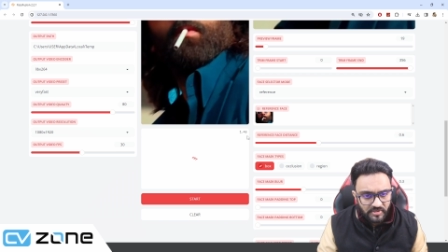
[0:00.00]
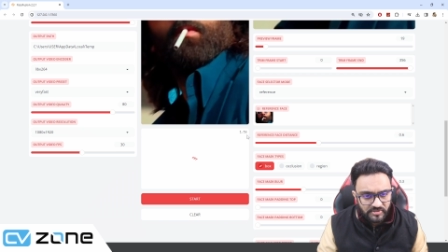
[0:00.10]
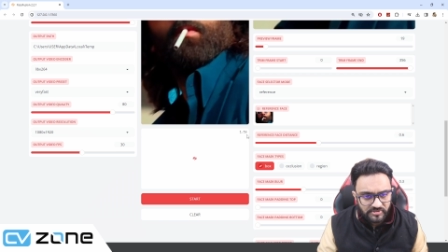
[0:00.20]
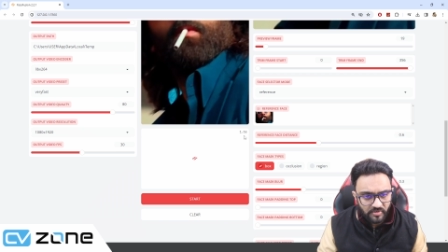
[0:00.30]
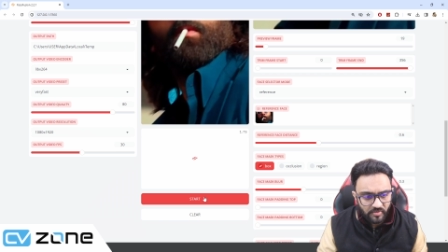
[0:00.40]

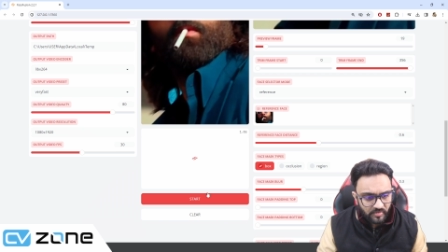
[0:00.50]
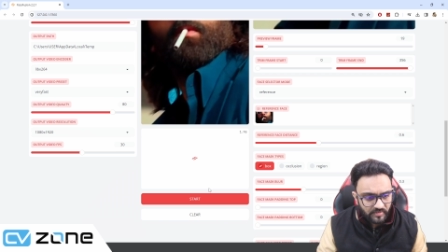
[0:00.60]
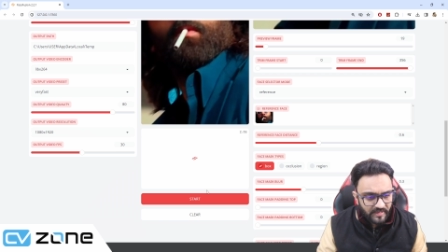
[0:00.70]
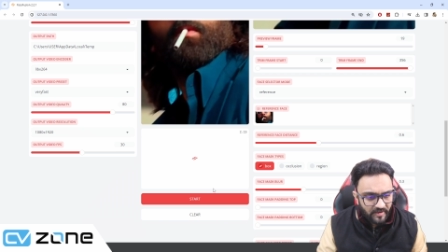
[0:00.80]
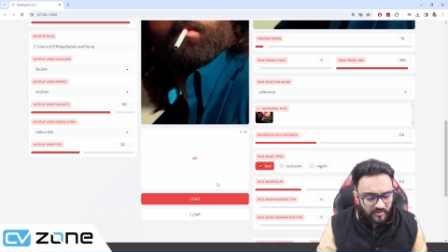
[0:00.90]
So
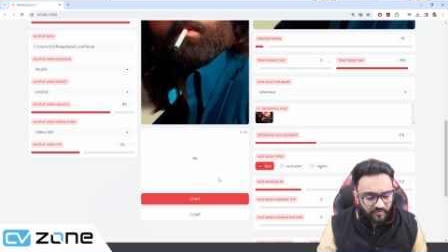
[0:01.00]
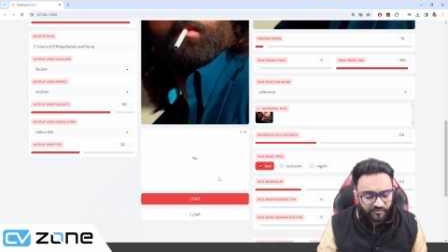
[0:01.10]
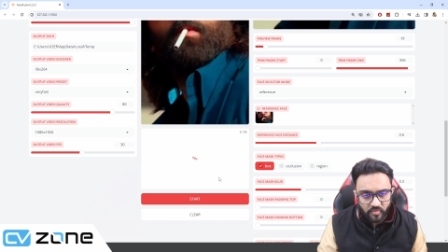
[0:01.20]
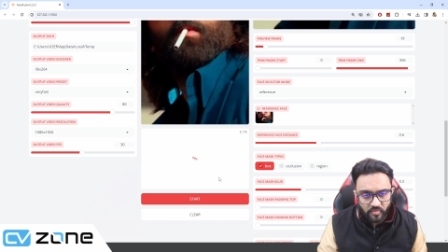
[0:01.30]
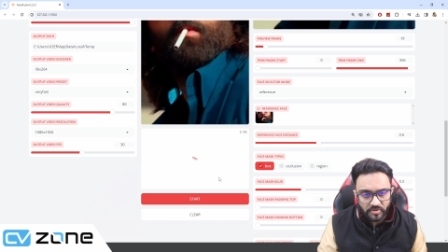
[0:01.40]
now if
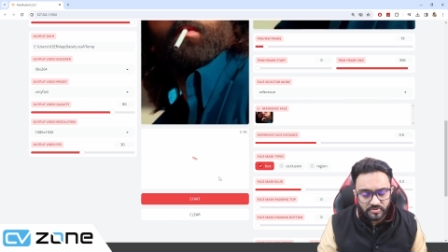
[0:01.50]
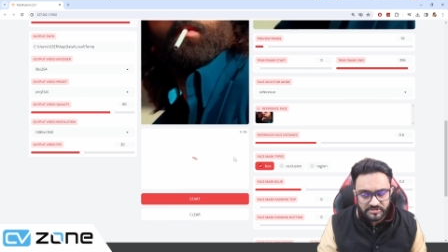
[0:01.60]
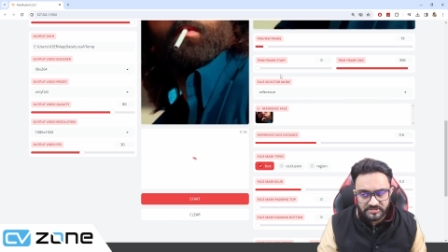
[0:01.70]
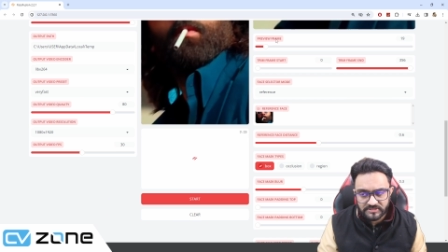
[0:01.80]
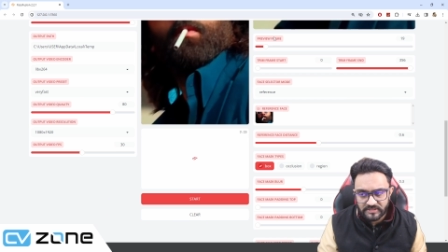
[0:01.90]
you want to
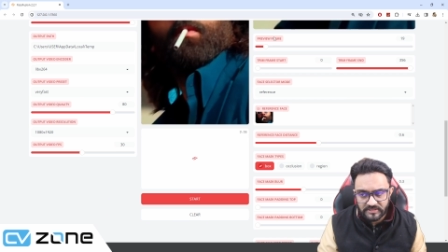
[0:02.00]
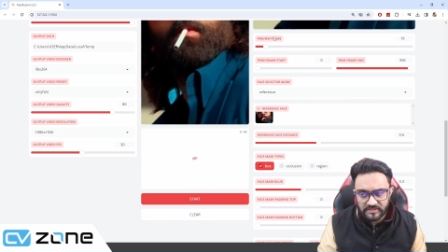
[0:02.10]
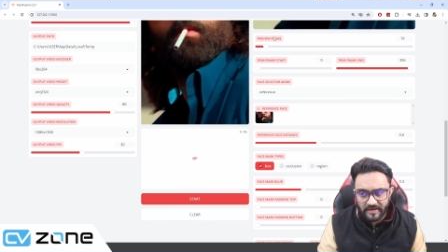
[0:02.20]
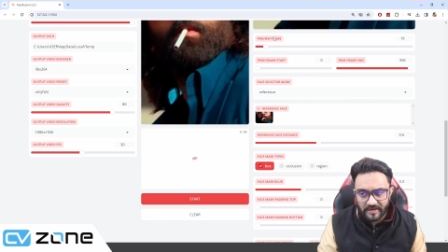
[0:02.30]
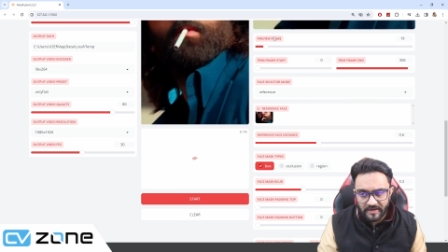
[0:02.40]

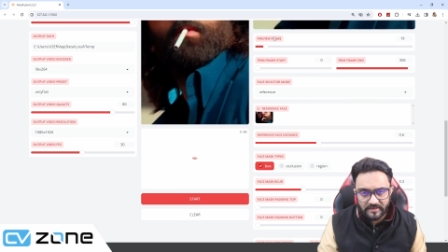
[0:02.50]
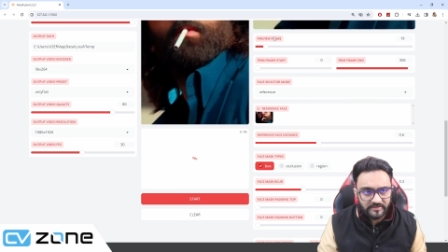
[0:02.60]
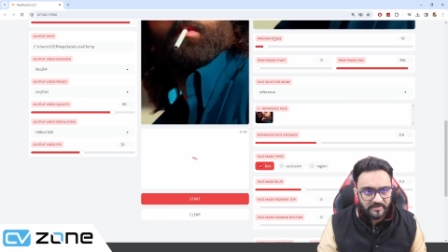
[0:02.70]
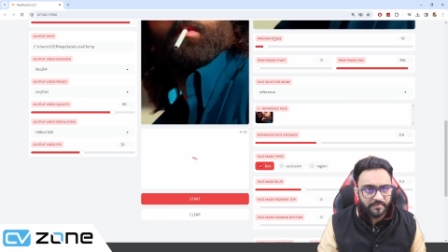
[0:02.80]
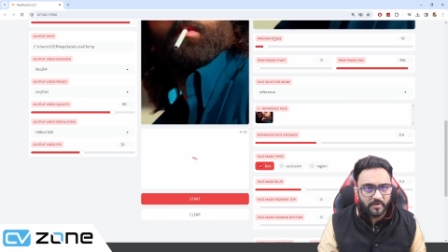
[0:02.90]
see
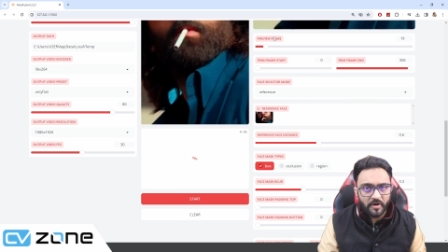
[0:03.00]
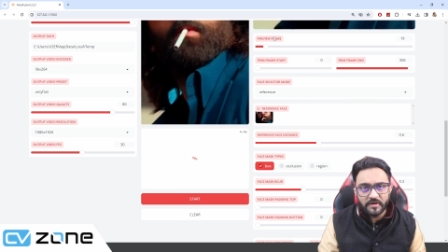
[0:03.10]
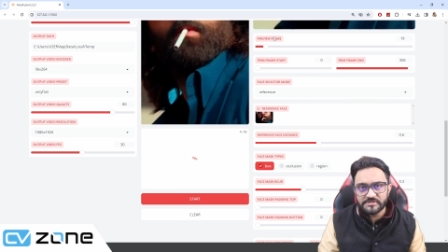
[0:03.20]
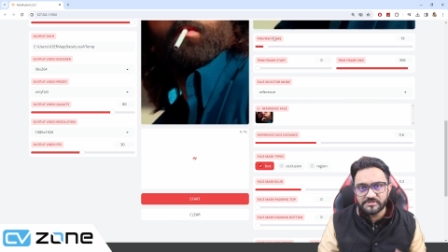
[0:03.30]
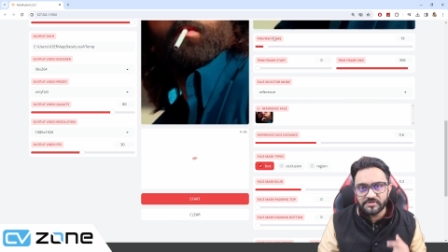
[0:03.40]
the
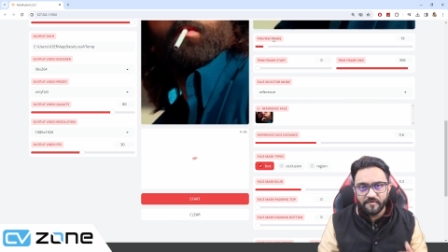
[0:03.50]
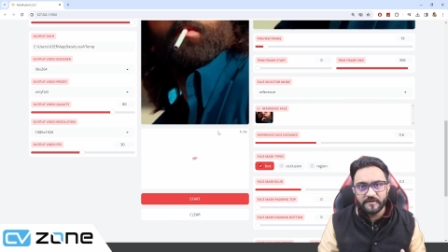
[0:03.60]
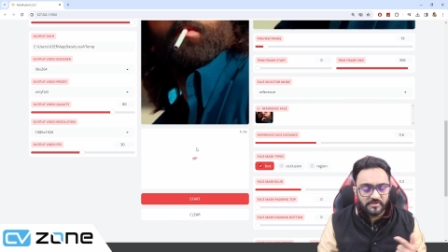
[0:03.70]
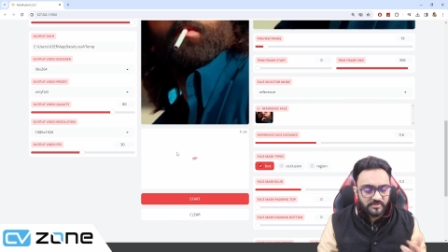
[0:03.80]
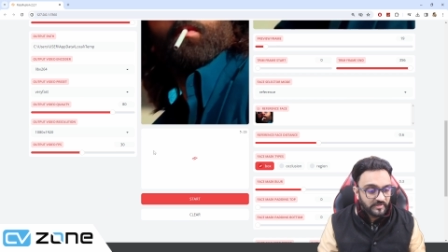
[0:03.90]
progress of
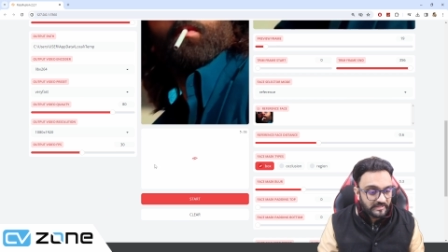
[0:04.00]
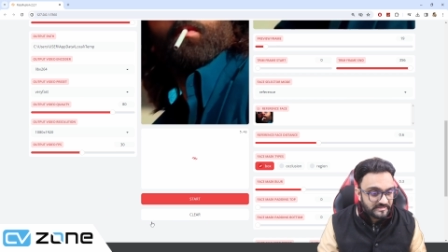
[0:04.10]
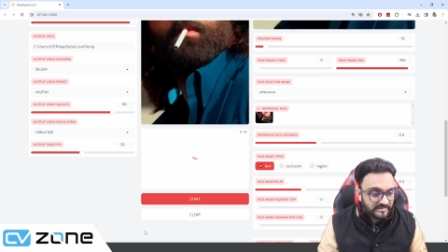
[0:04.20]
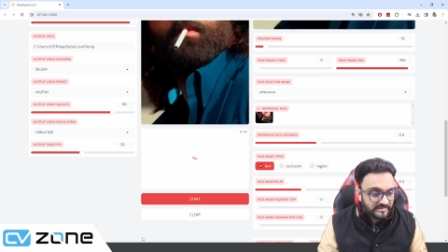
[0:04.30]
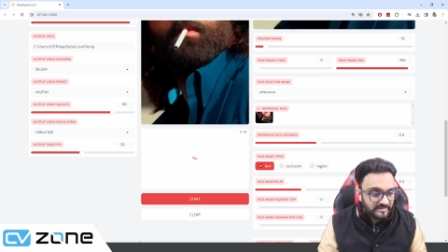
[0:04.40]
it, you can
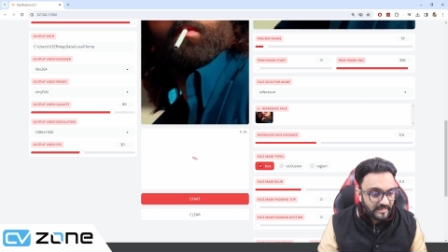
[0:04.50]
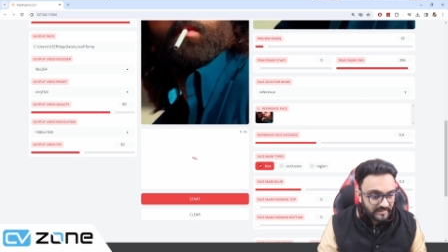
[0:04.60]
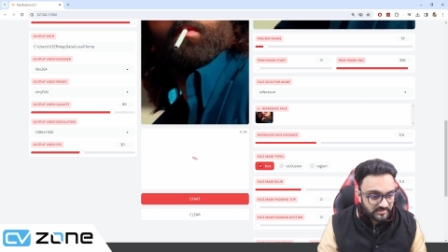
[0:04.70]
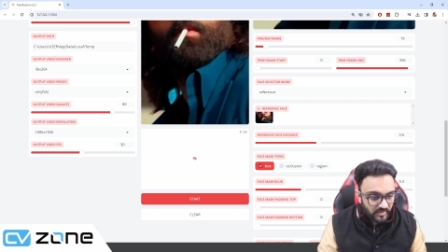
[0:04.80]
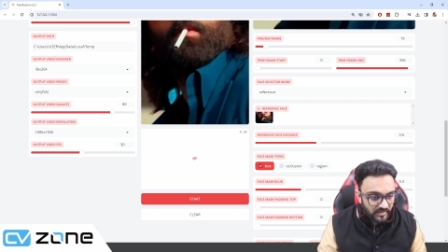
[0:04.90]
see that
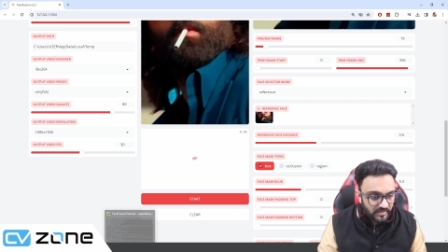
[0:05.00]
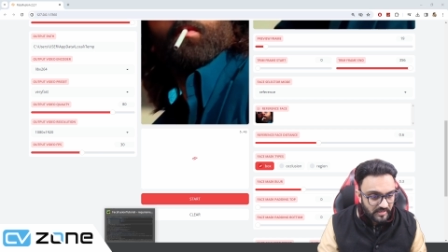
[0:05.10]
as well.